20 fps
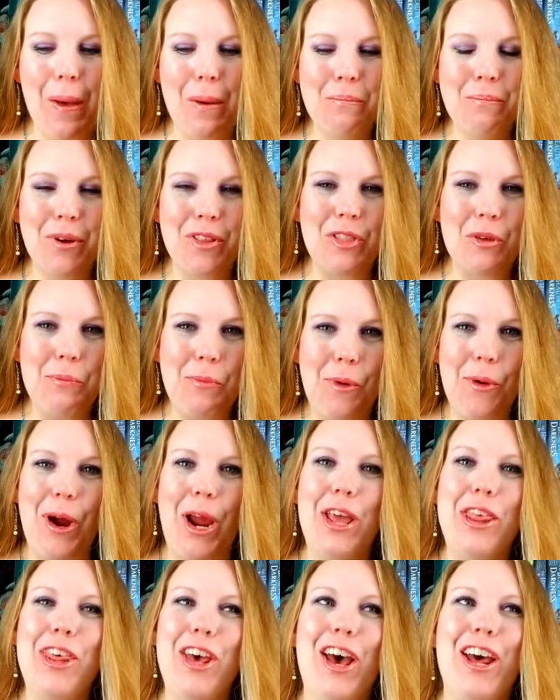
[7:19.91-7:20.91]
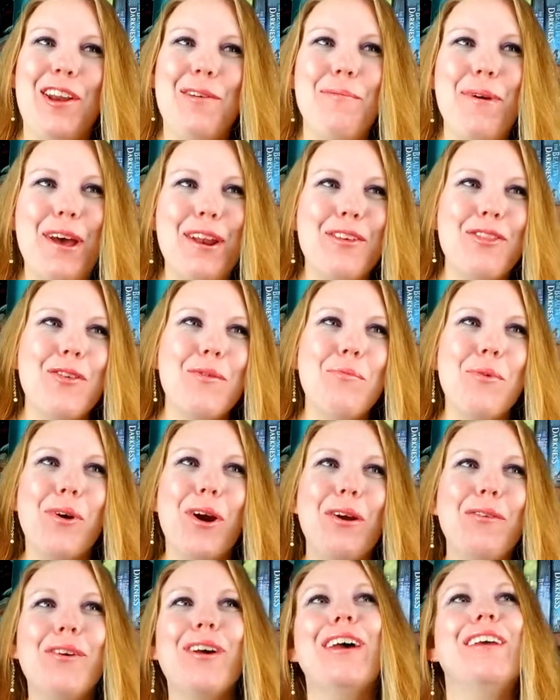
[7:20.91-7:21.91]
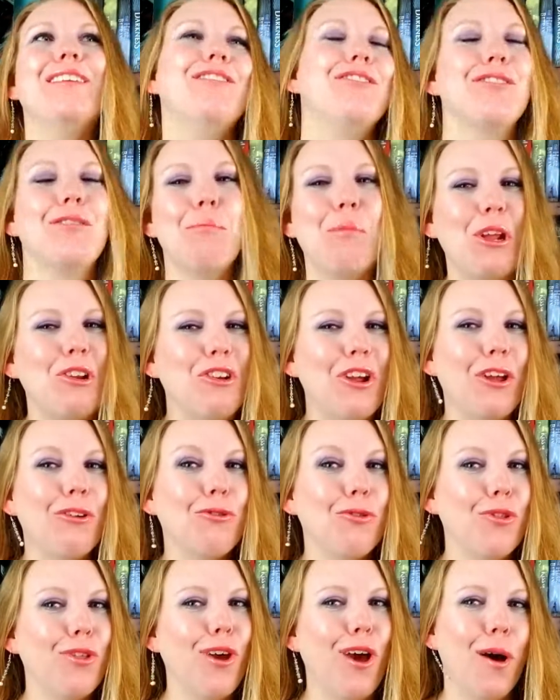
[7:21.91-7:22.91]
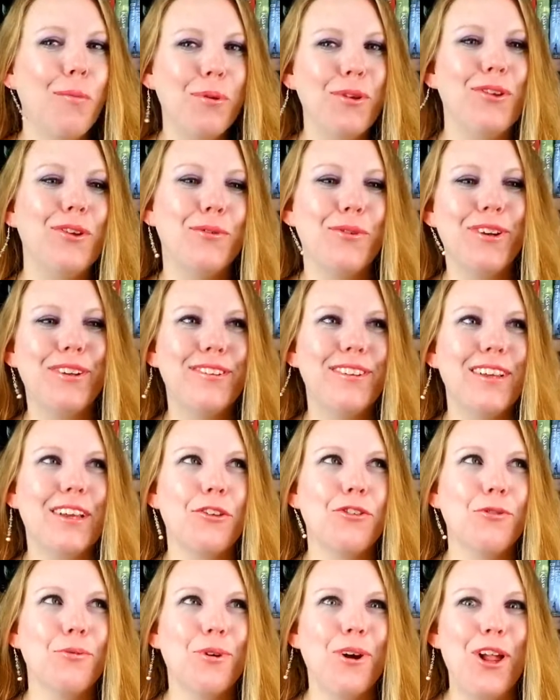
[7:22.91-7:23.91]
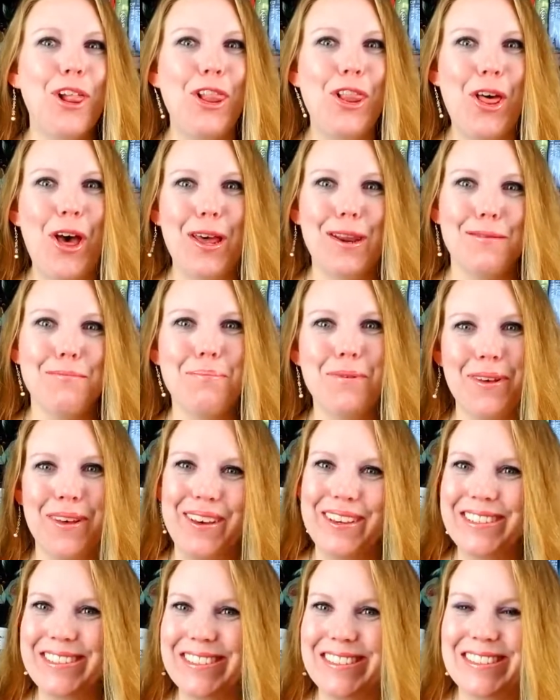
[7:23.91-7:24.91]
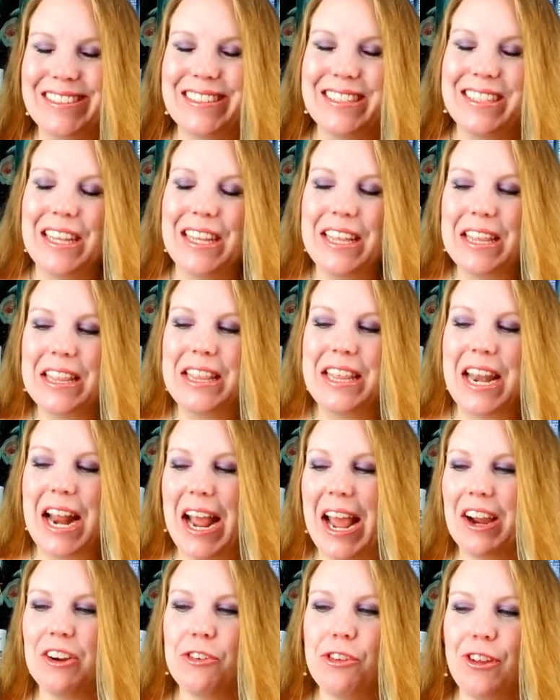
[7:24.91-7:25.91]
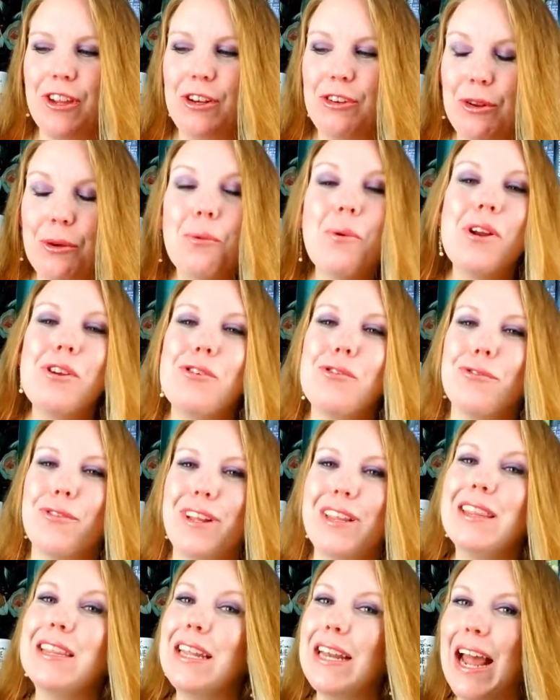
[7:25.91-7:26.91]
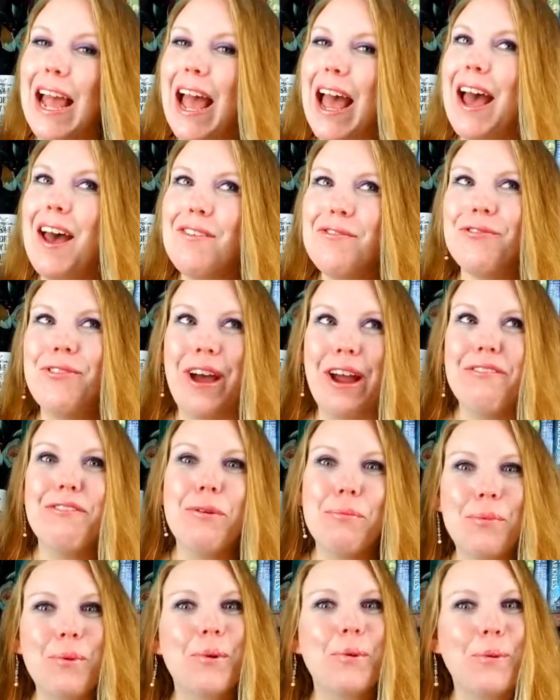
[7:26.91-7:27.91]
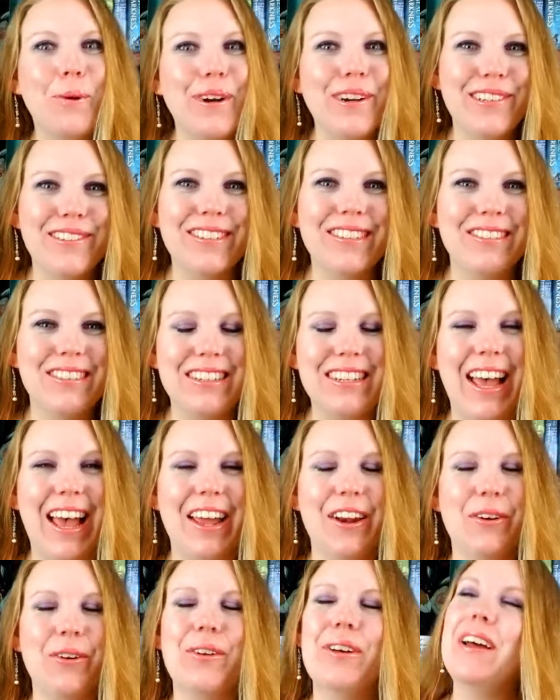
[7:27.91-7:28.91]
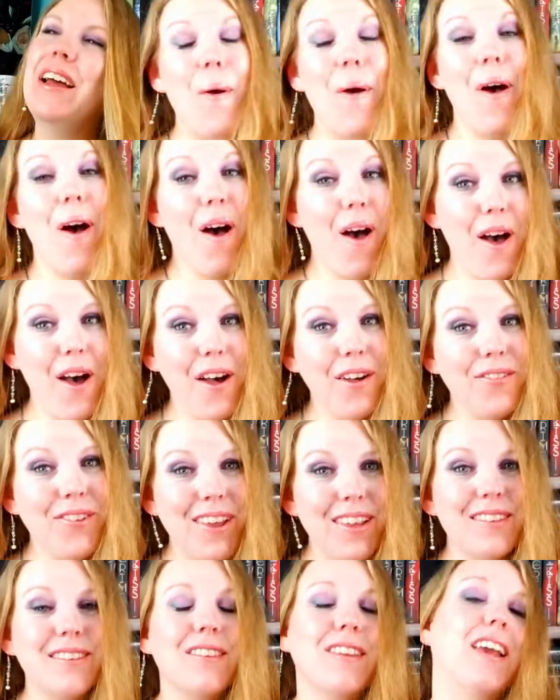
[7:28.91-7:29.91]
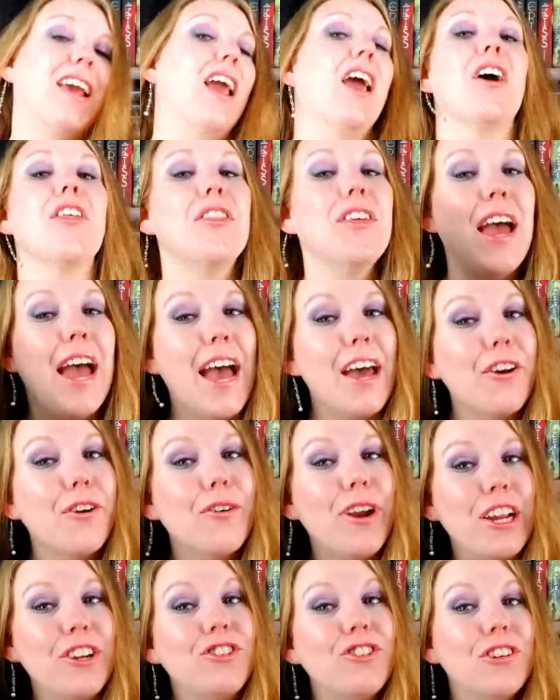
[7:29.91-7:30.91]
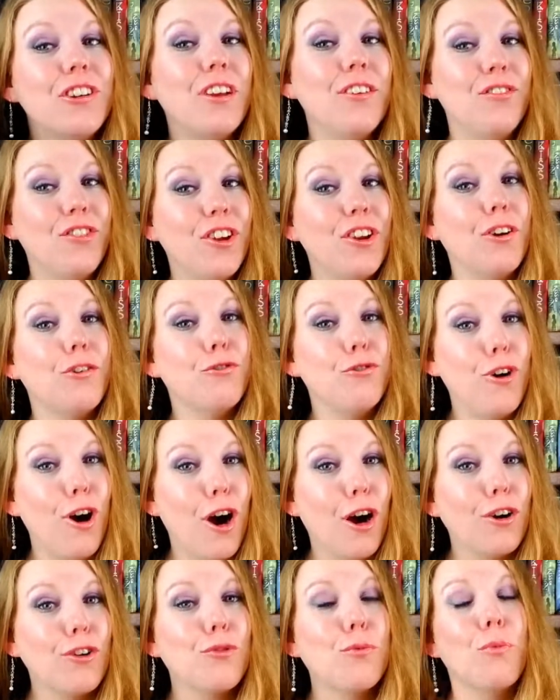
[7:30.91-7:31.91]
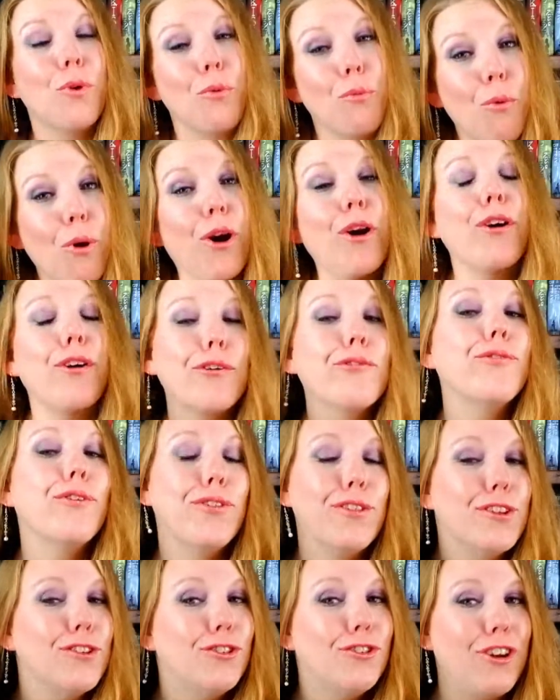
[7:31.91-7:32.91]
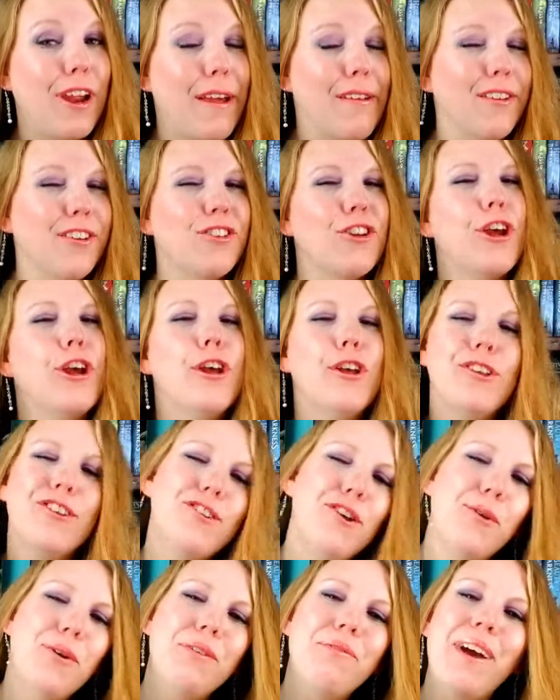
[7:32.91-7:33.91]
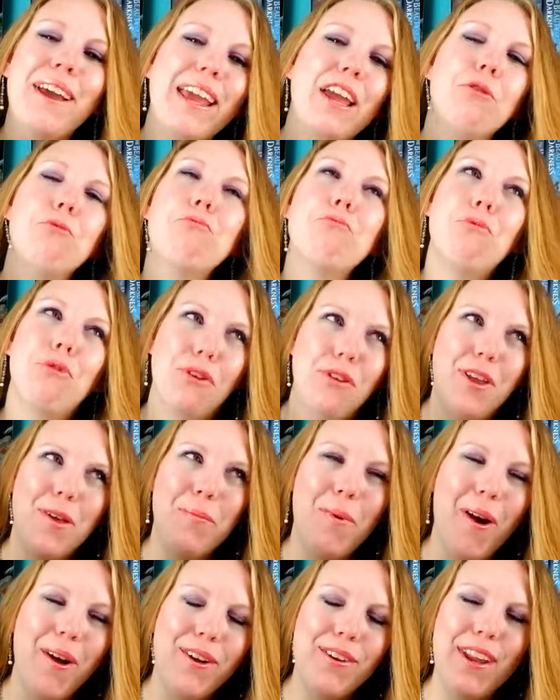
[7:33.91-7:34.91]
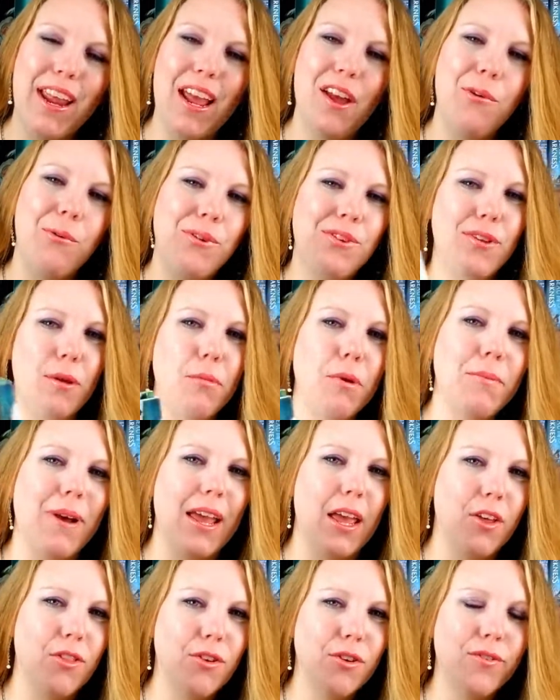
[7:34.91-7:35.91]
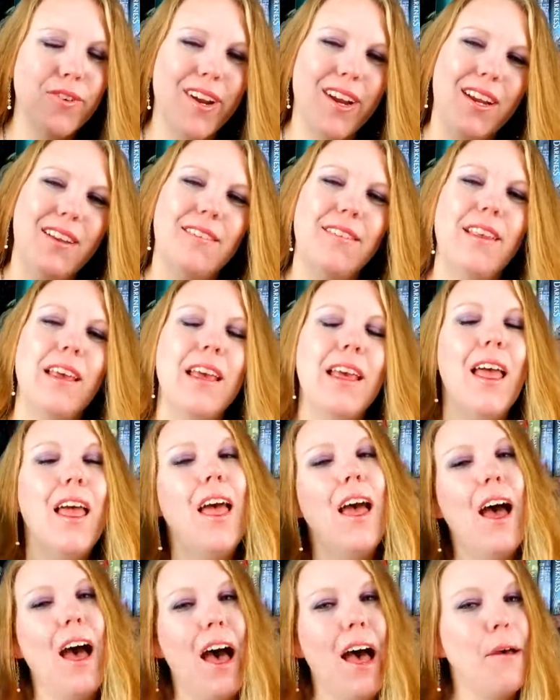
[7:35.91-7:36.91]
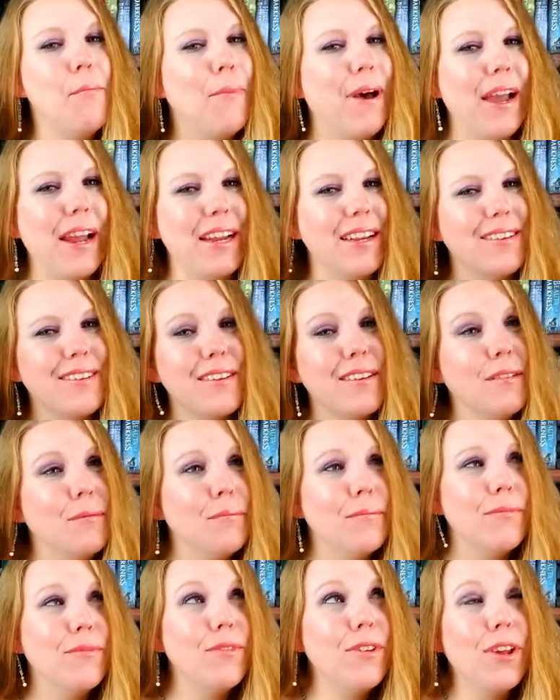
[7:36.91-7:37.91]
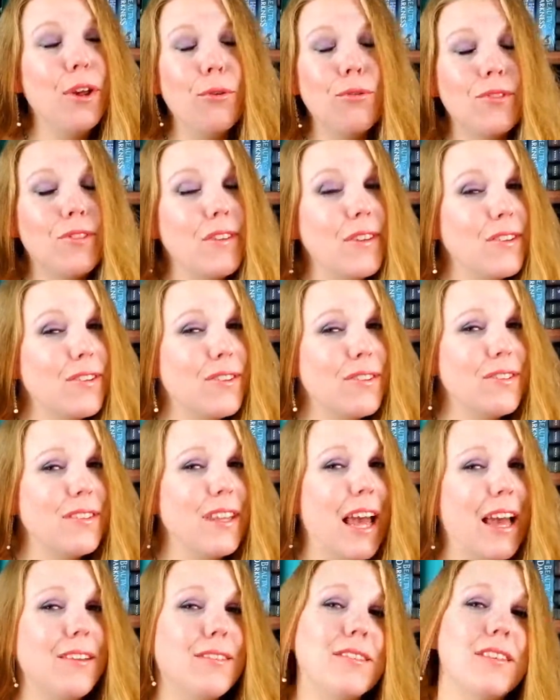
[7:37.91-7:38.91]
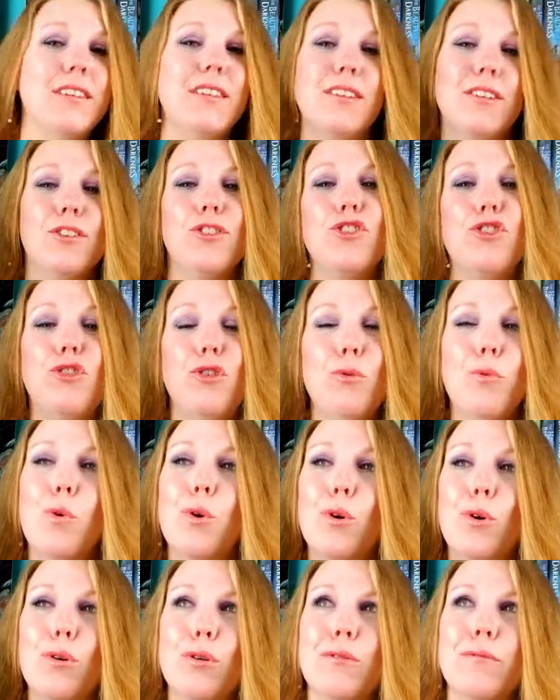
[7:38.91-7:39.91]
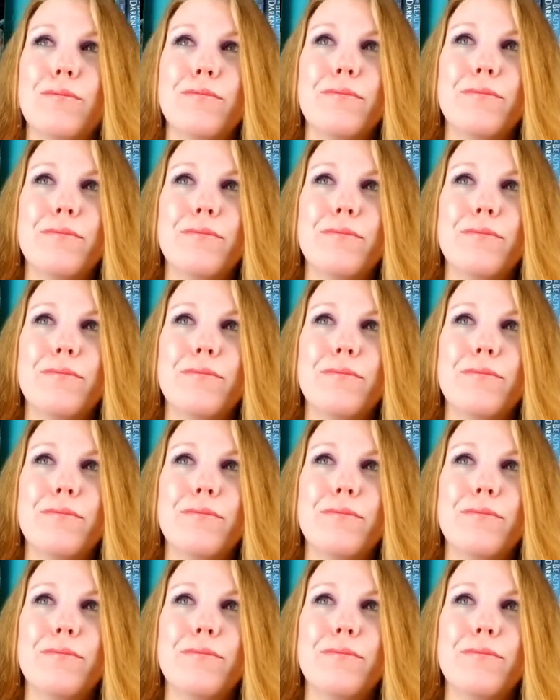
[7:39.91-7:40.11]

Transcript: But the more I thought about it, the more I realized it was going to be a challenge for the opposite reason, because there were a lot of books that I actually do want to read that have 5 or more words in the title. Obviously, The Adoration of Jenna Fox would work for this challenge. So if I get really bogged down with some of my other reads, I might use this as a dual